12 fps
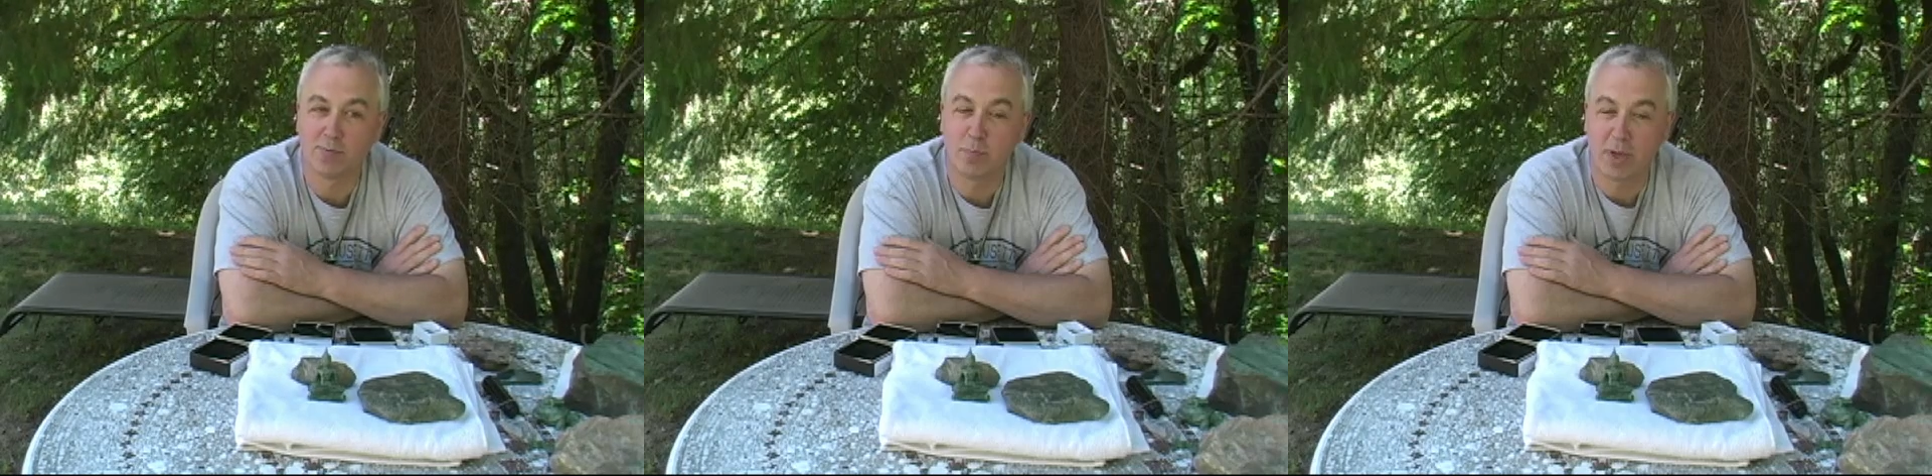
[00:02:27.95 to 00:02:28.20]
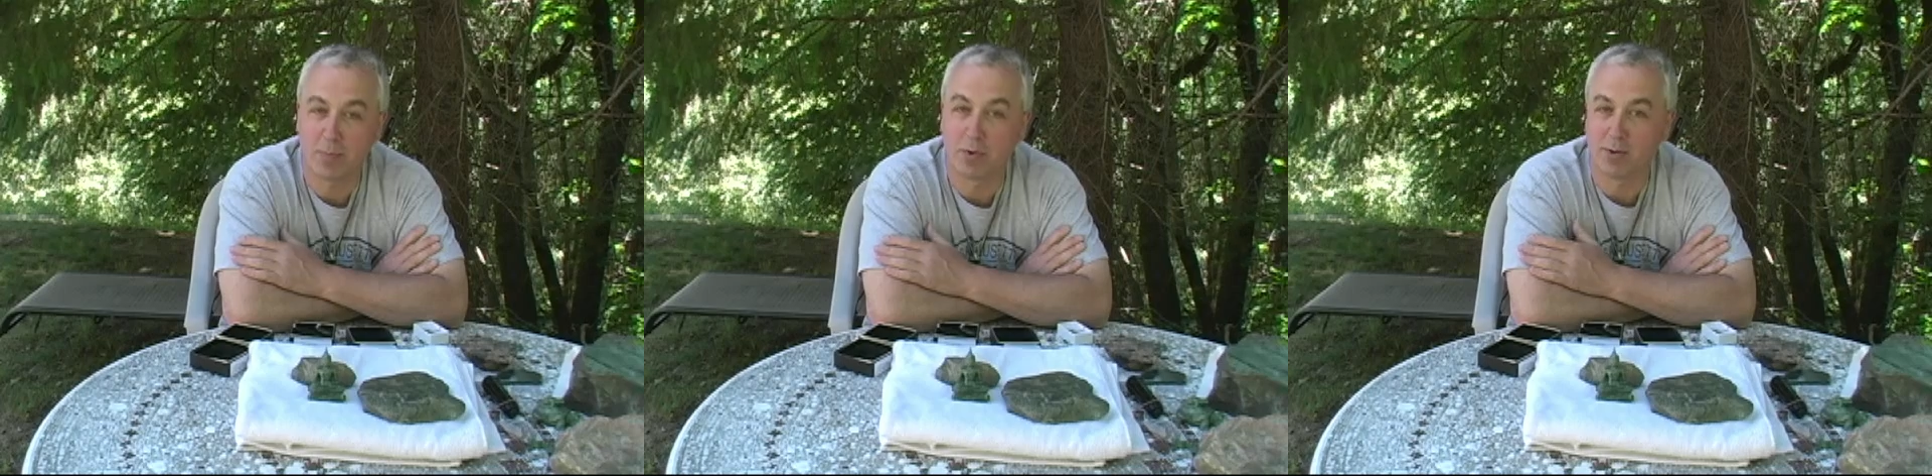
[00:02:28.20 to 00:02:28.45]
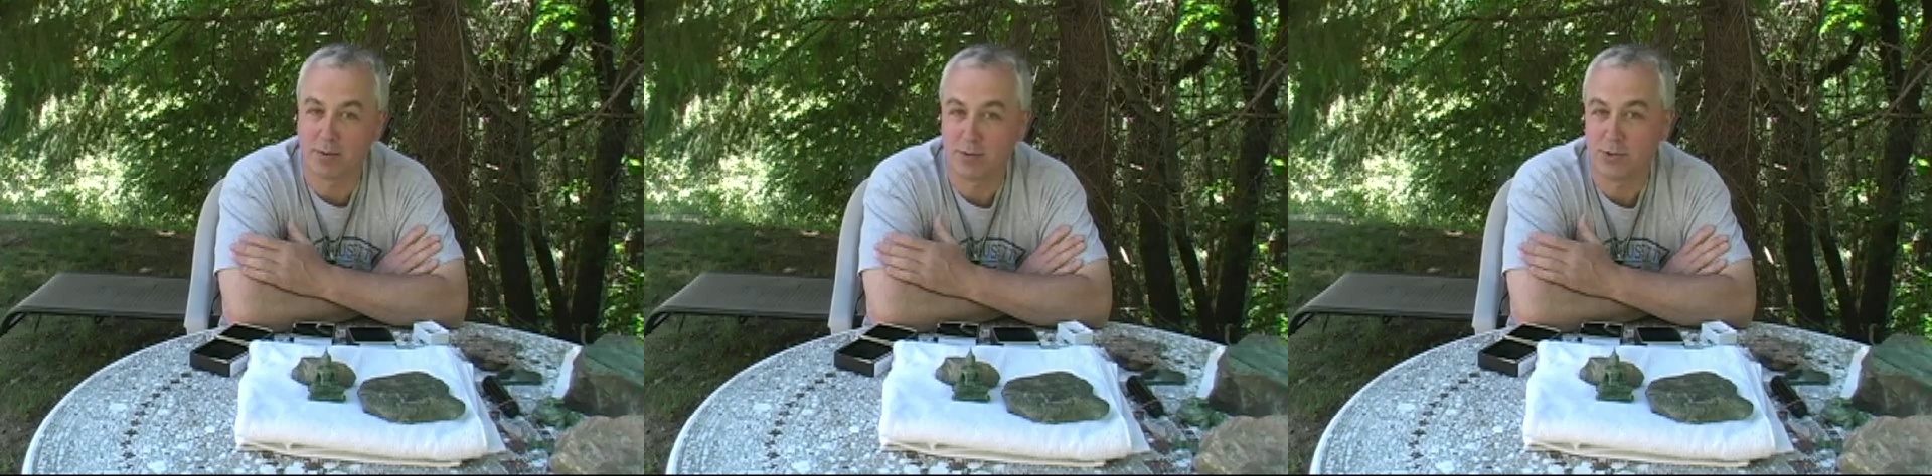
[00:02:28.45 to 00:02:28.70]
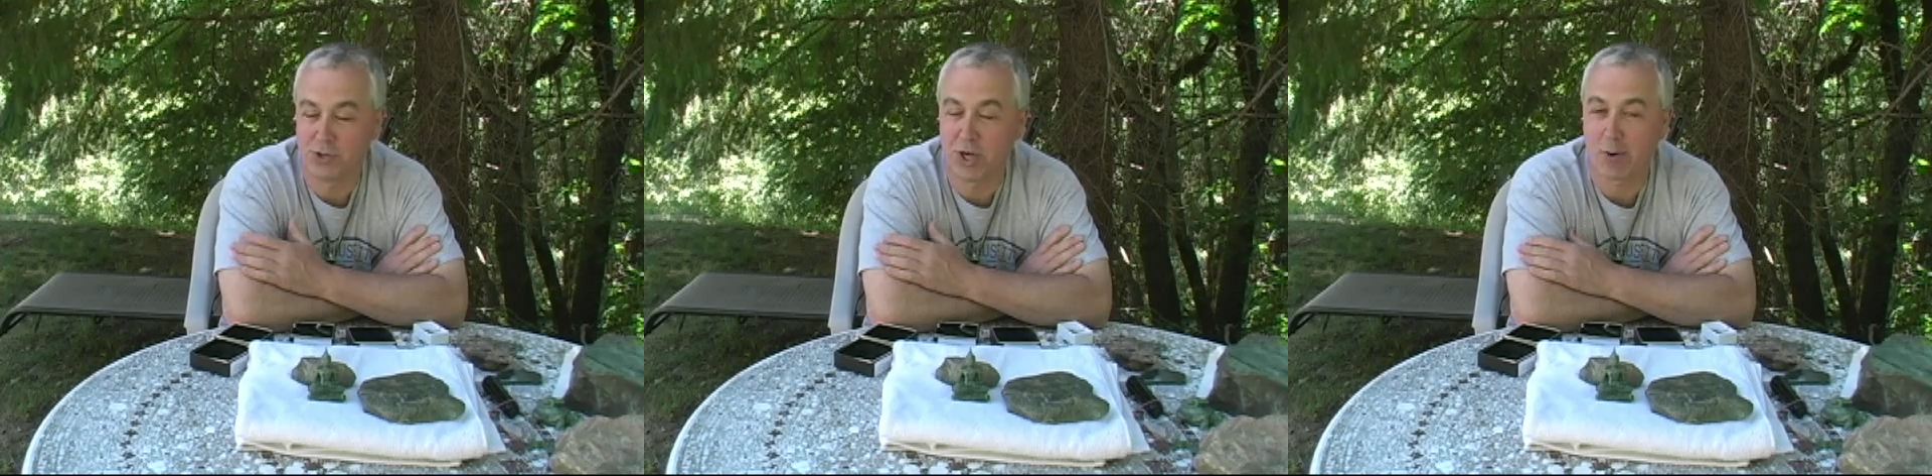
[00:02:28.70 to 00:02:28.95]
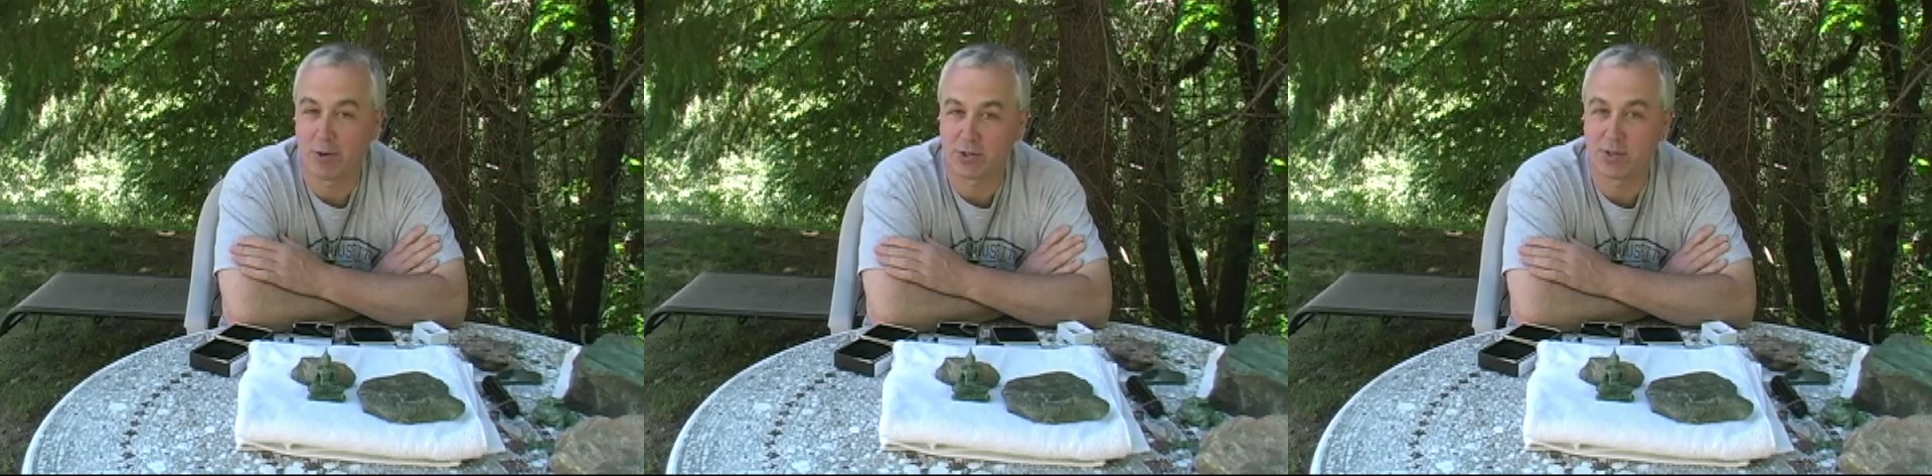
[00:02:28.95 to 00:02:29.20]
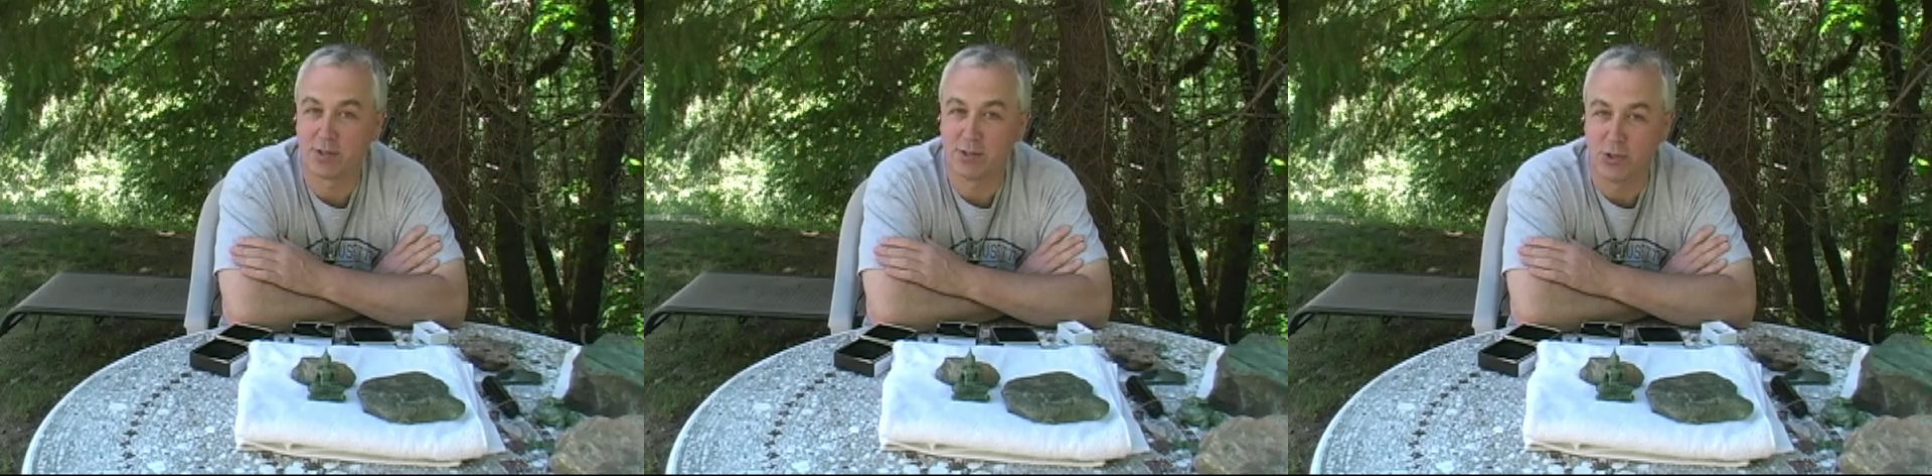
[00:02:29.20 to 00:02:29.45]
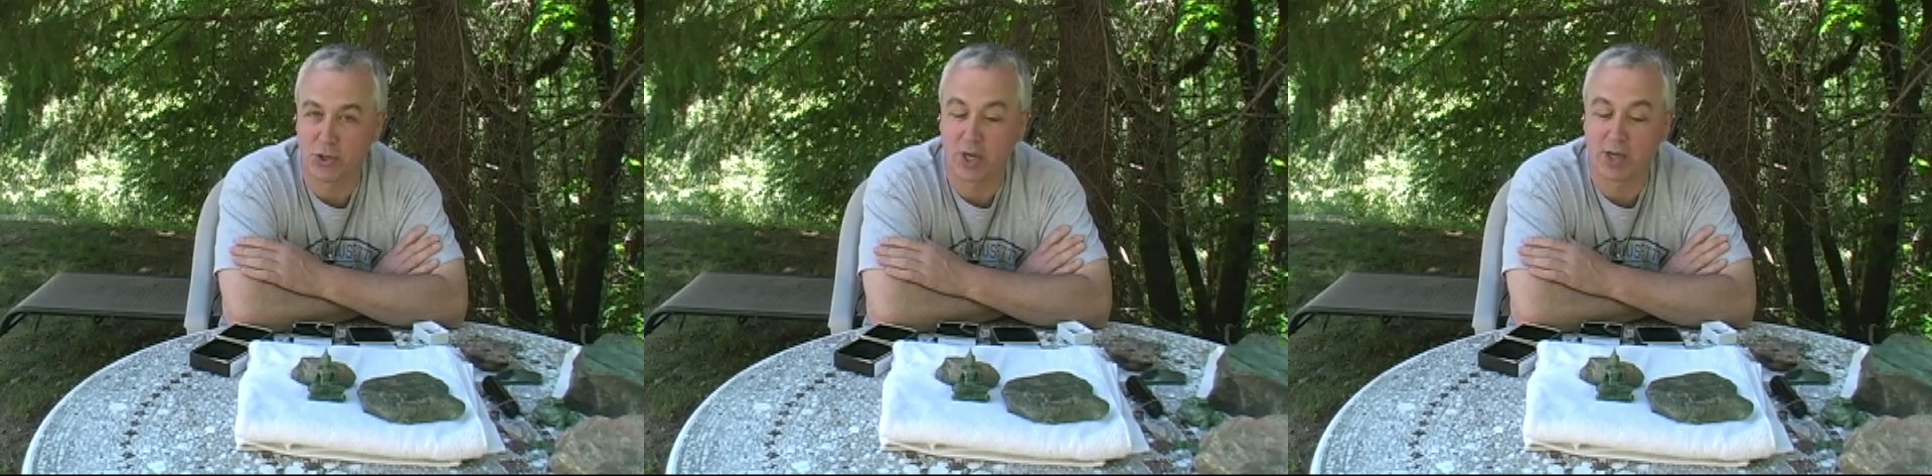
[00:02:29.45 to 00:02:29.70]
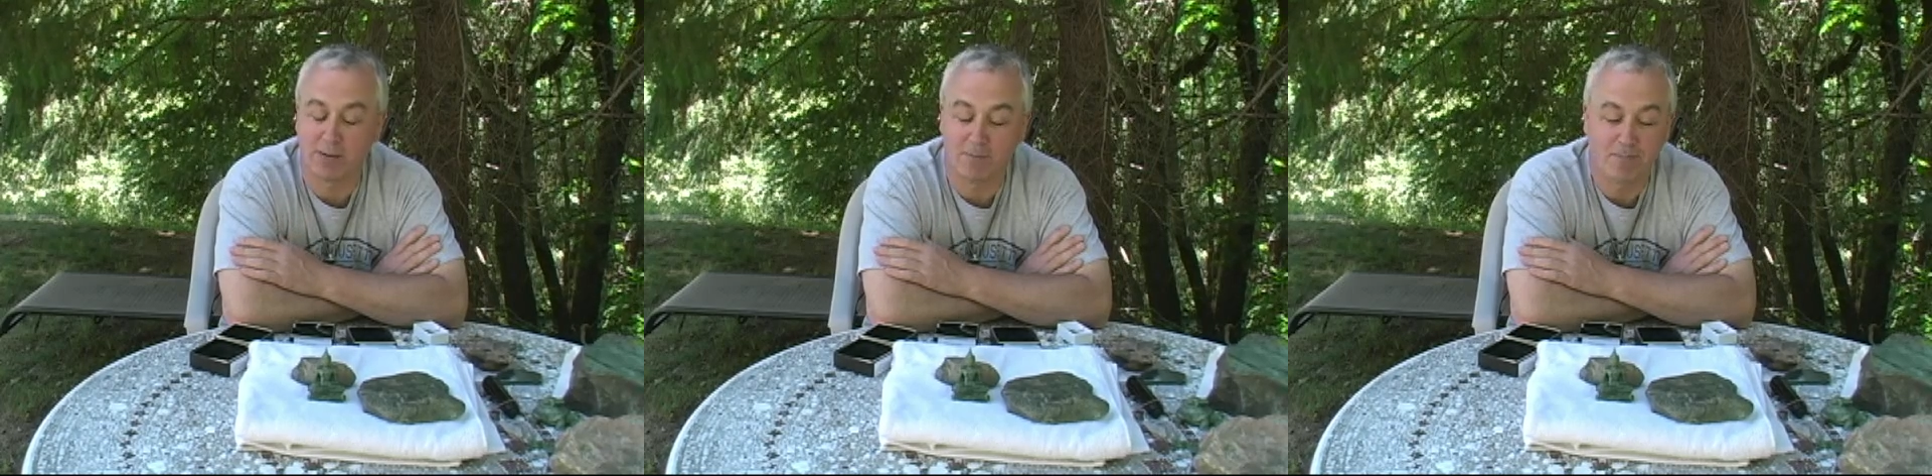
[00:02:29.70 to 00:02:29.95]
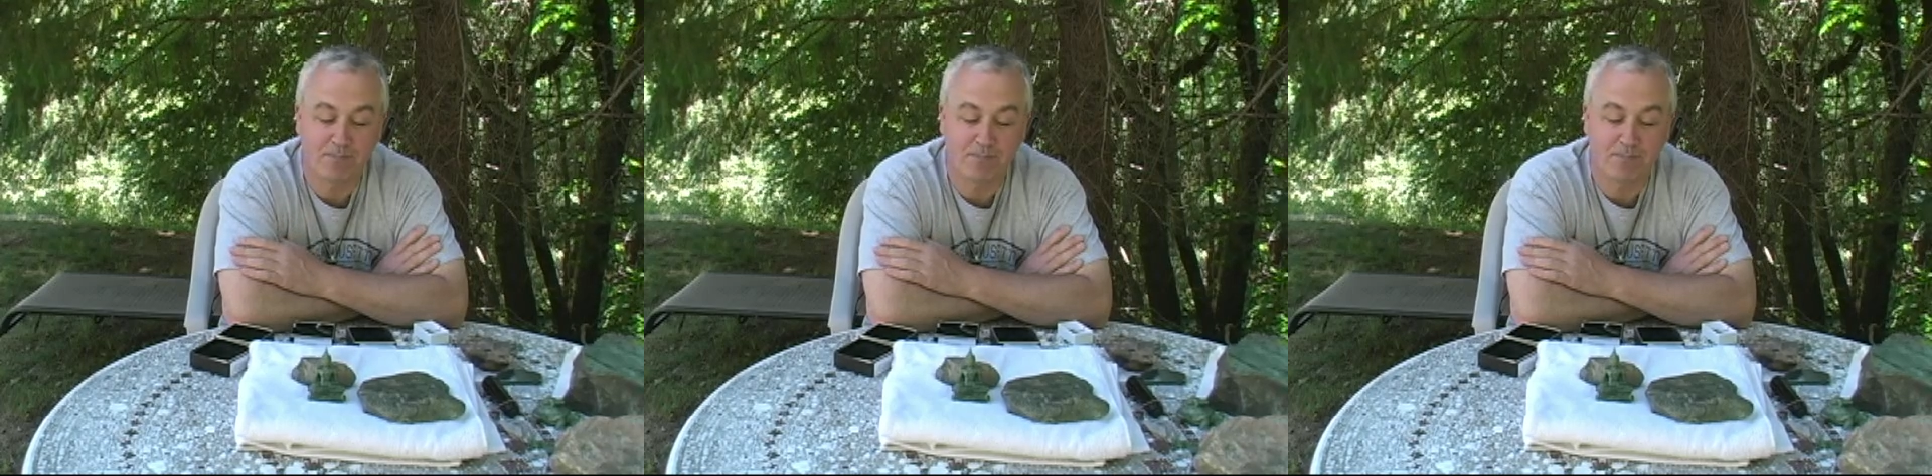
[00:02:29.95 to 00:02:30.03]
people cherished jade.